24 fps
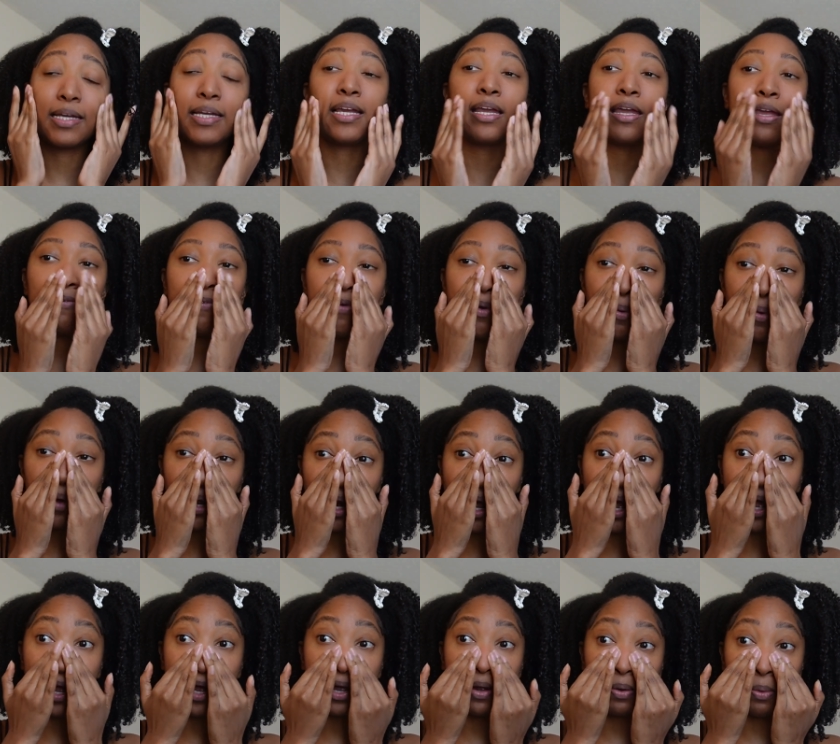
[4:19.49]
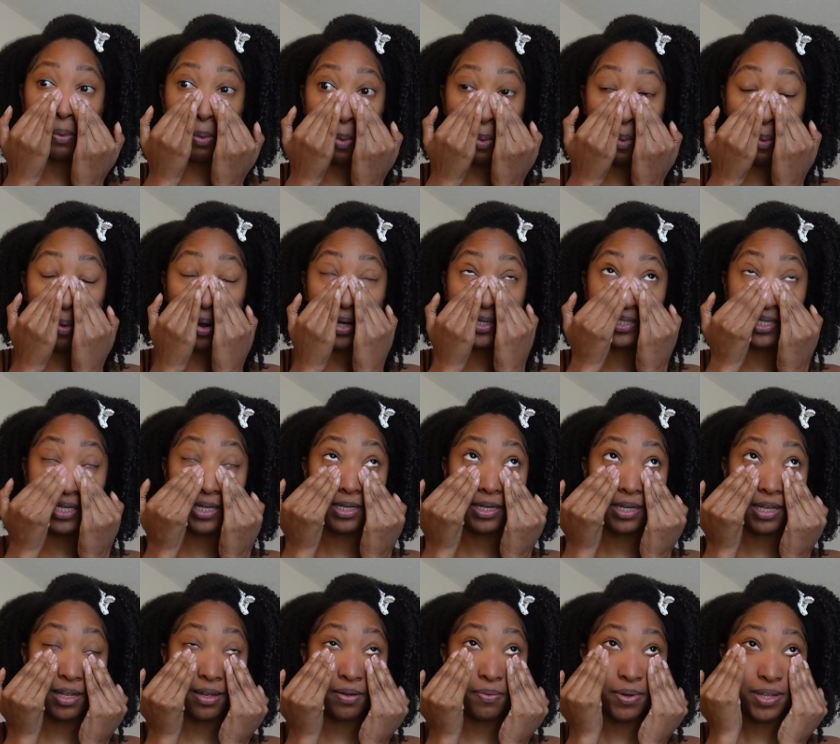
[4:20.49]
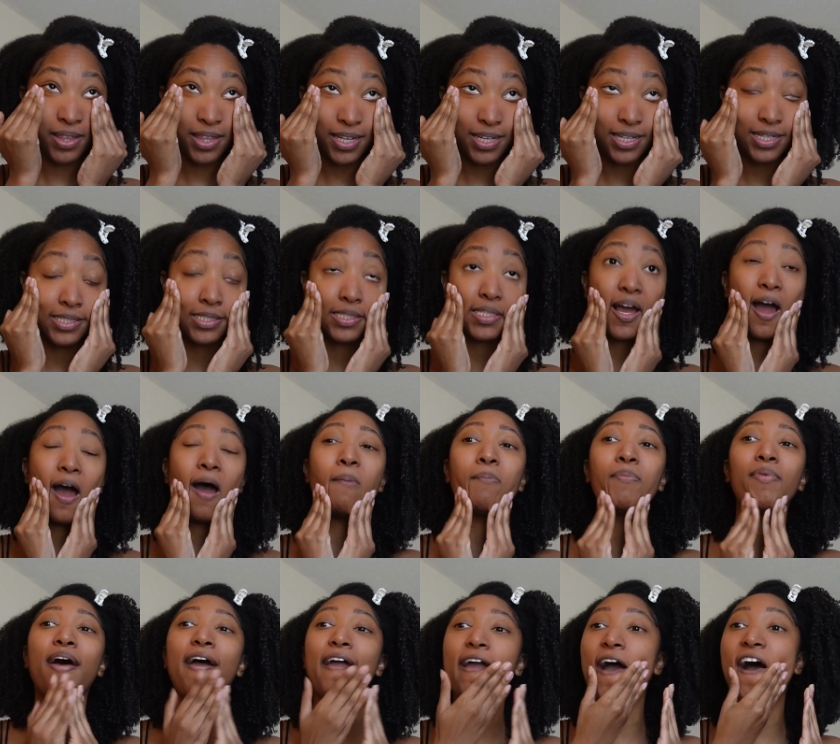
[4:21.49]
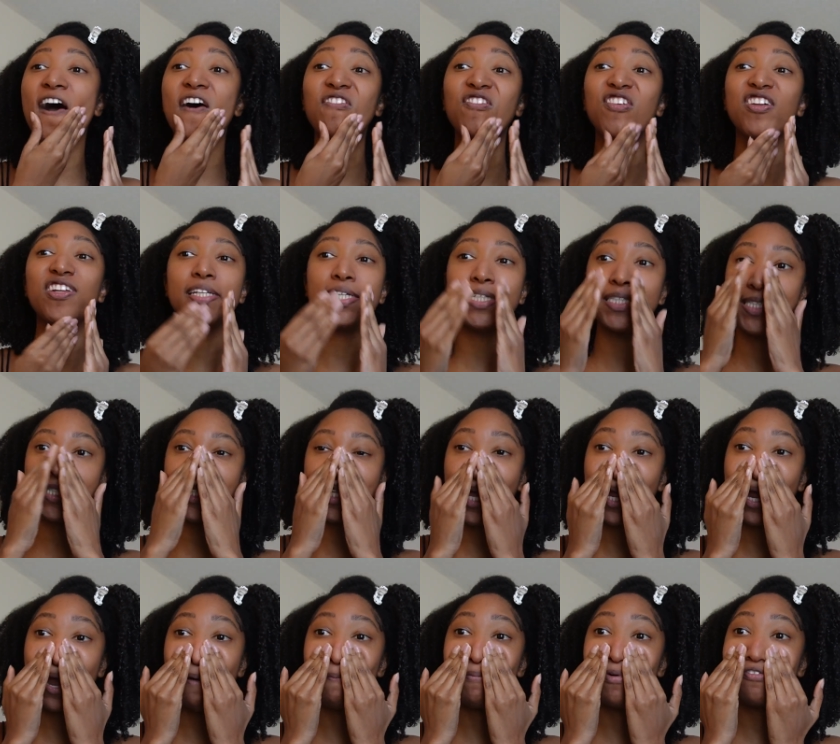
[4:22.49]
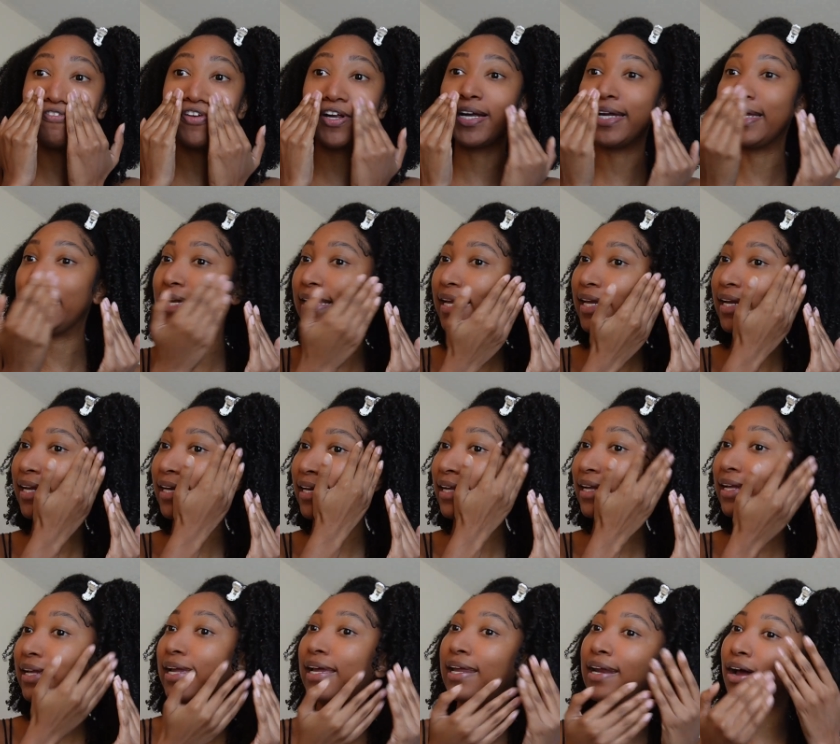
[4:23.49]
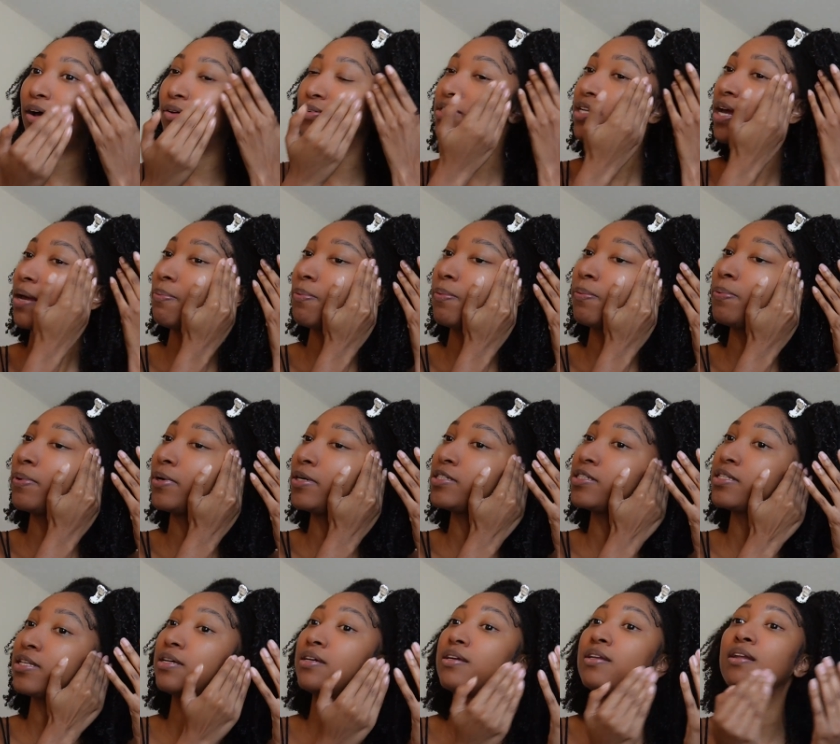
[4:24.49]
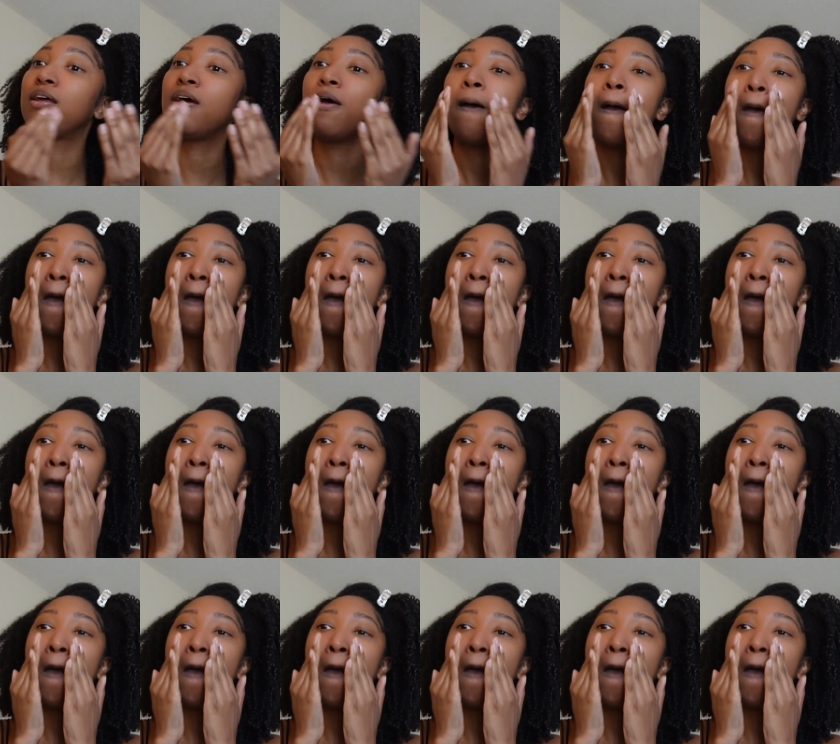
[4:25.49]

Even when I wasn't dealing with this, I'm like, I have a list. Like, I'm a very get in and get out type of person.